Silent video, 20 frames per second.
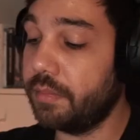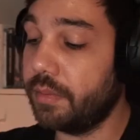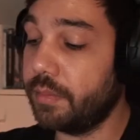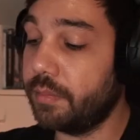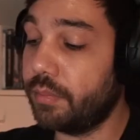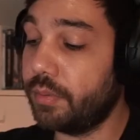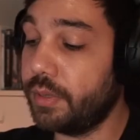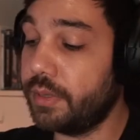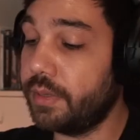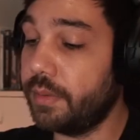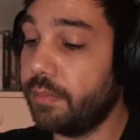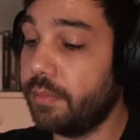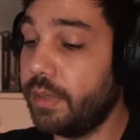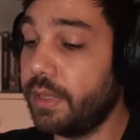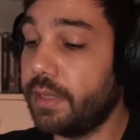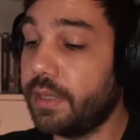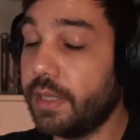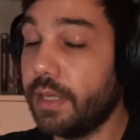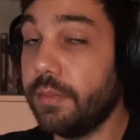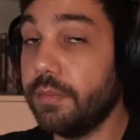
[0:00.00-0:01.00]
pretty
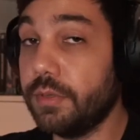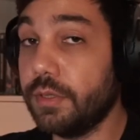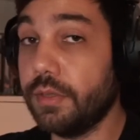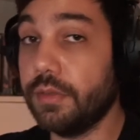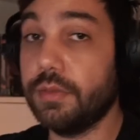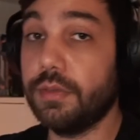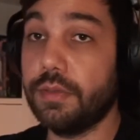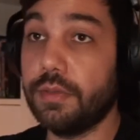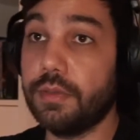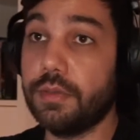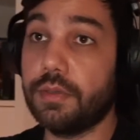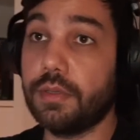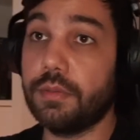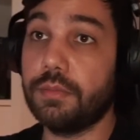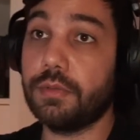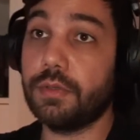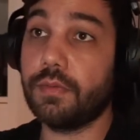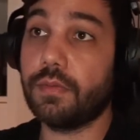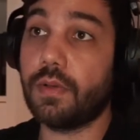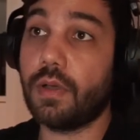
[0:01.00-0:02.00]
big game changer in
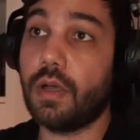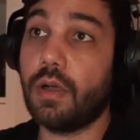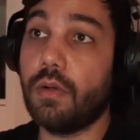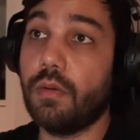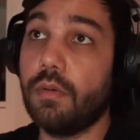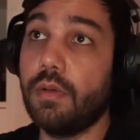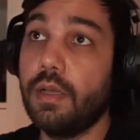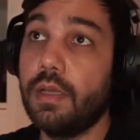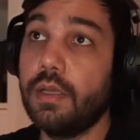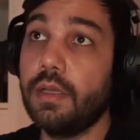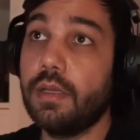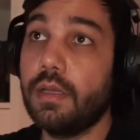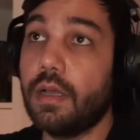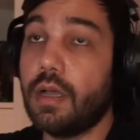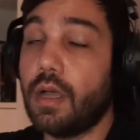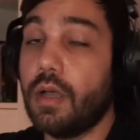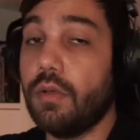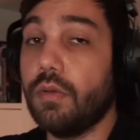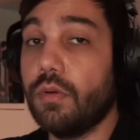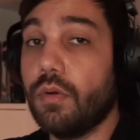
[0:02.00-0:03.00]
terms of how
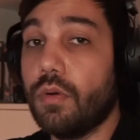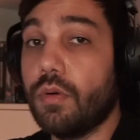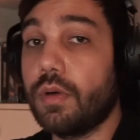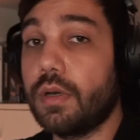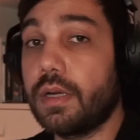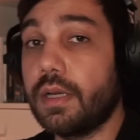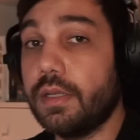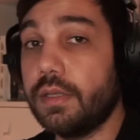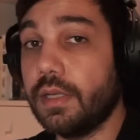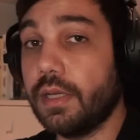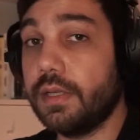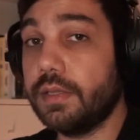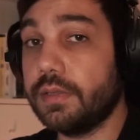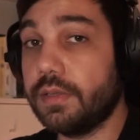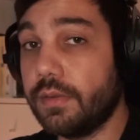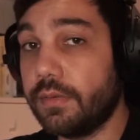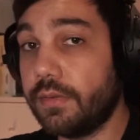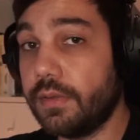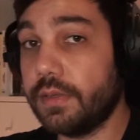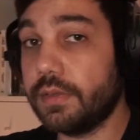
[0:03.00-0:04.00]
I organize
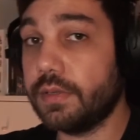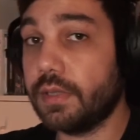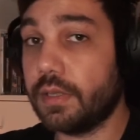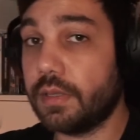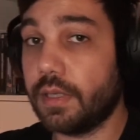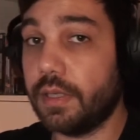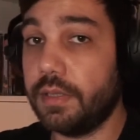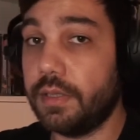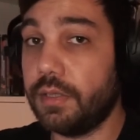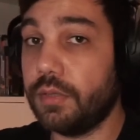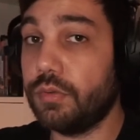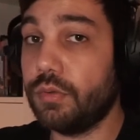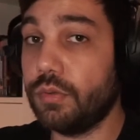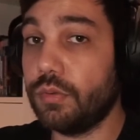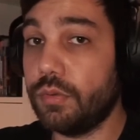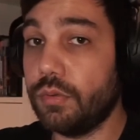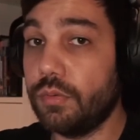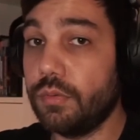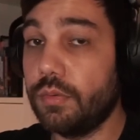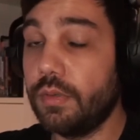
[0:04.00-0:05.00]
the things that I need to
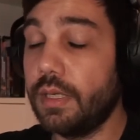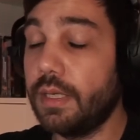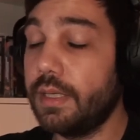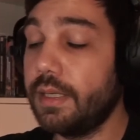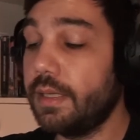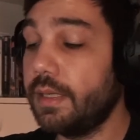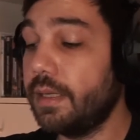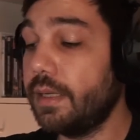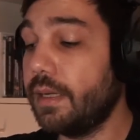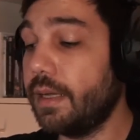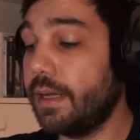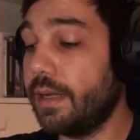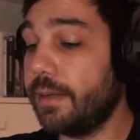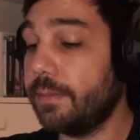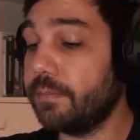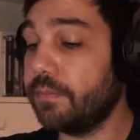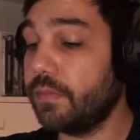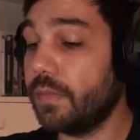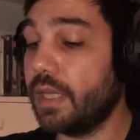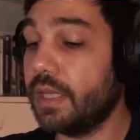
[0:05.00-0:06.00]
do,
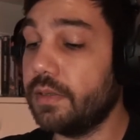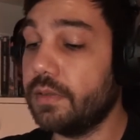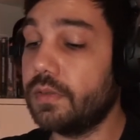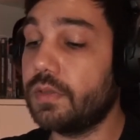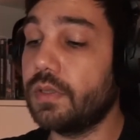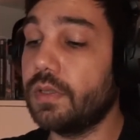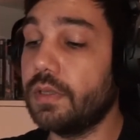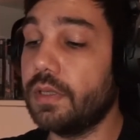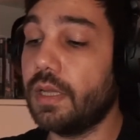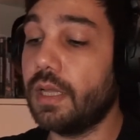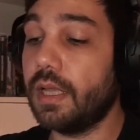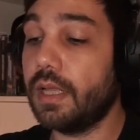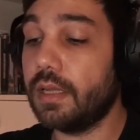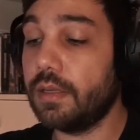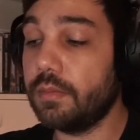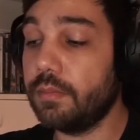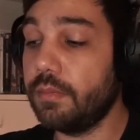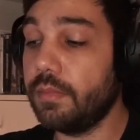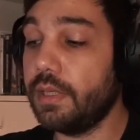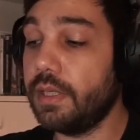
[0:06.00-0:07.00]
and this is going to
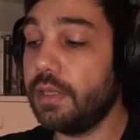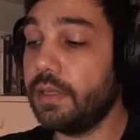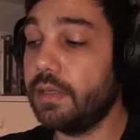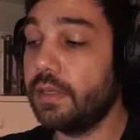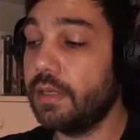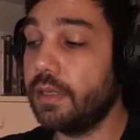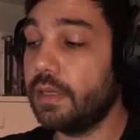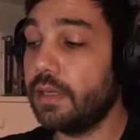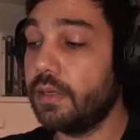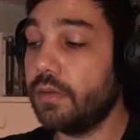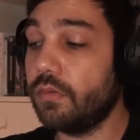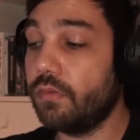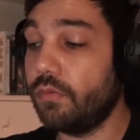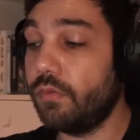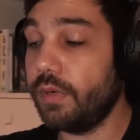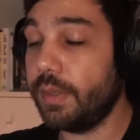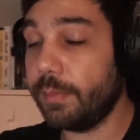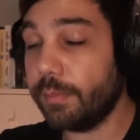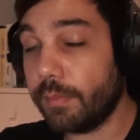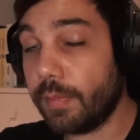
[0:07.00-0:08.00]
help me
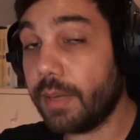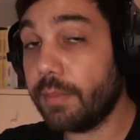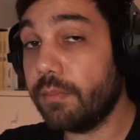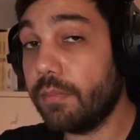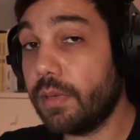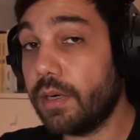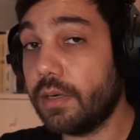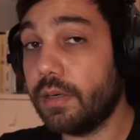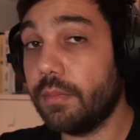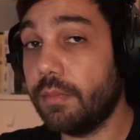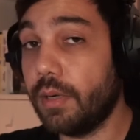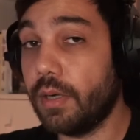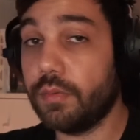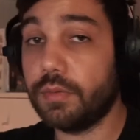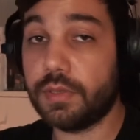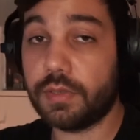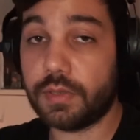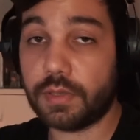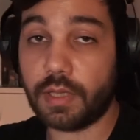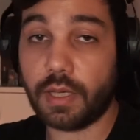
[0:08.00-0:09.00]
remember
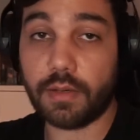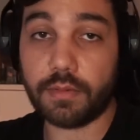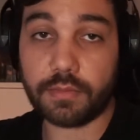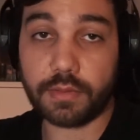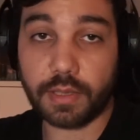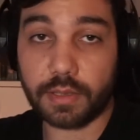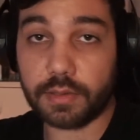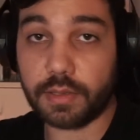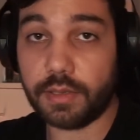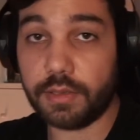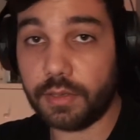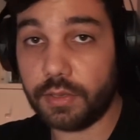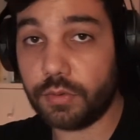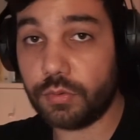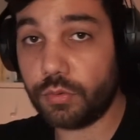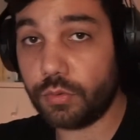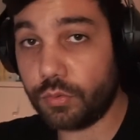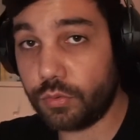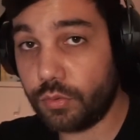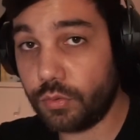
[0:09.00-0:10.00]
about stuff that I need
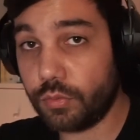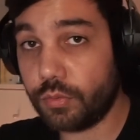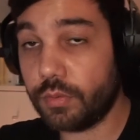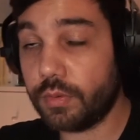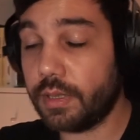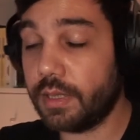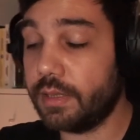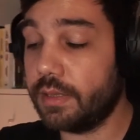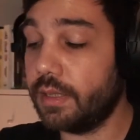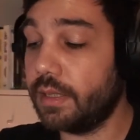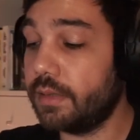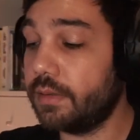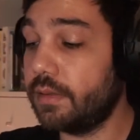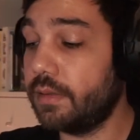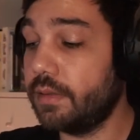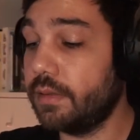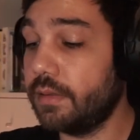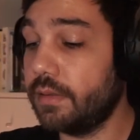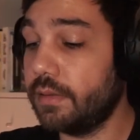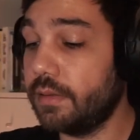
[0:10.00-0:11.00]
to do and
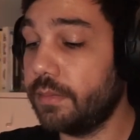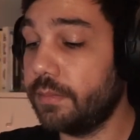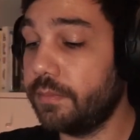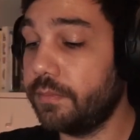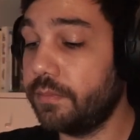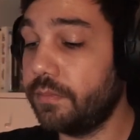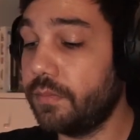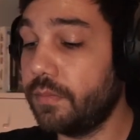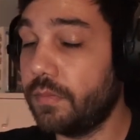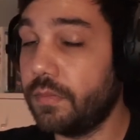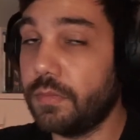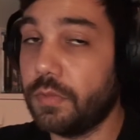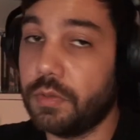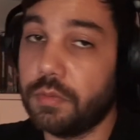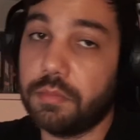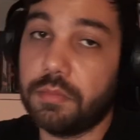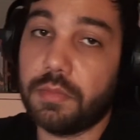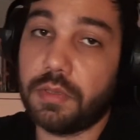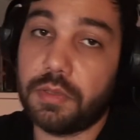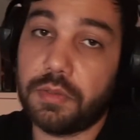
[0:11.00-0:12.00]

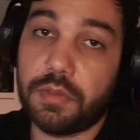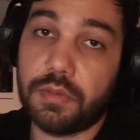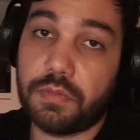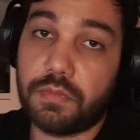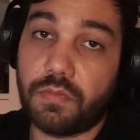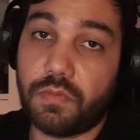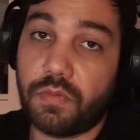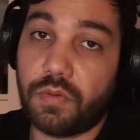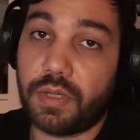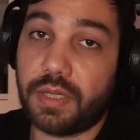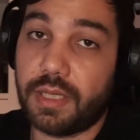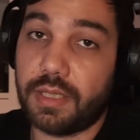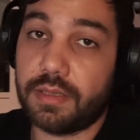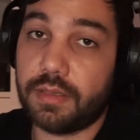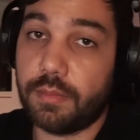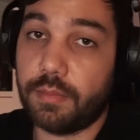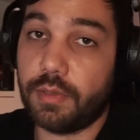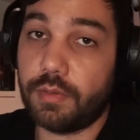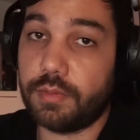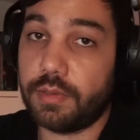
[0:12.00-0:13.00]
not just forget
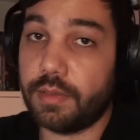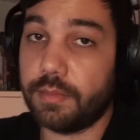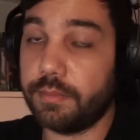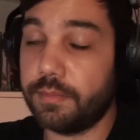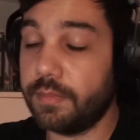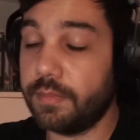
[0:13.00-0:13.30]
about them.